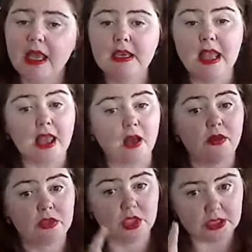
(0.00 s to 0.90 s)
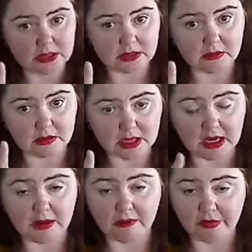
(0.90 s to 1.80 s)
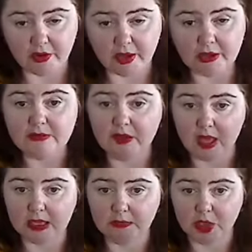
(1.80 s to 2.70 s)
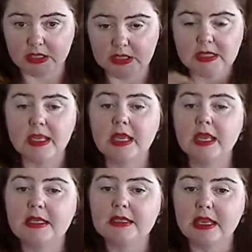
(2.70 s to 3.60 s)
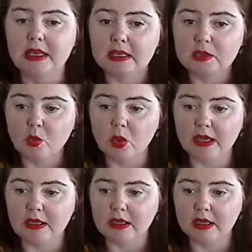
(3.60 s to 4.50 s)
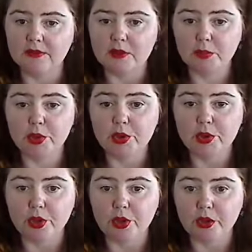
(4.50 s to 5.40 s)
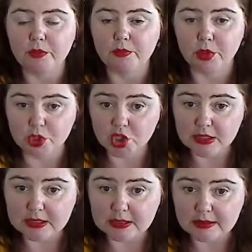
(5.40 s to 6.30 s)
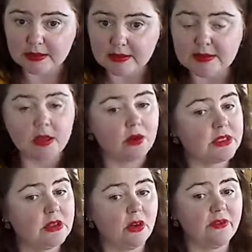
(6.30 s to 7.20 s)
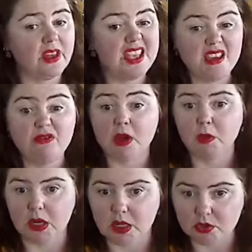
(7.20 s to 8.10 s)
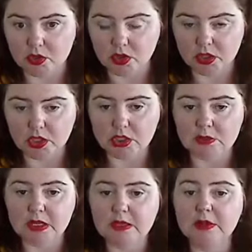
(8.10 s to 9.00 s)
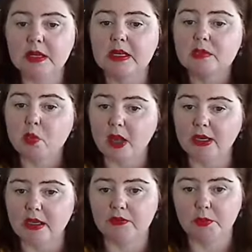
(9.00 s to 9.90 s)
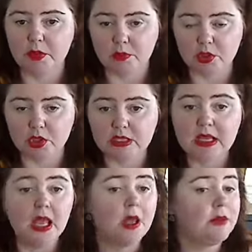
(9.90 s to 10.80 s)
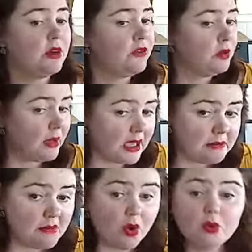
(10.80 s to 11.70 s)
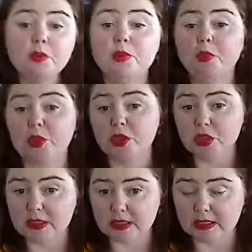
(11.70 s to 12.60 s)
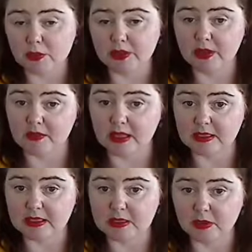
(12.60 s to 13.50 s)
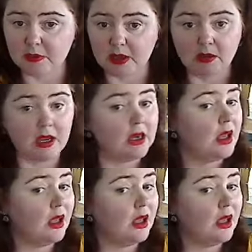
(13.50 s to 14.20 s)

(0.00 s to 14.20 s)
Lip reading: Now, just to clarify, fine print, is that it is one gift per purchase. So it's not for every $100 you spend, but it is one gift per purchase. But if you make multiple purchases within that 6 week period,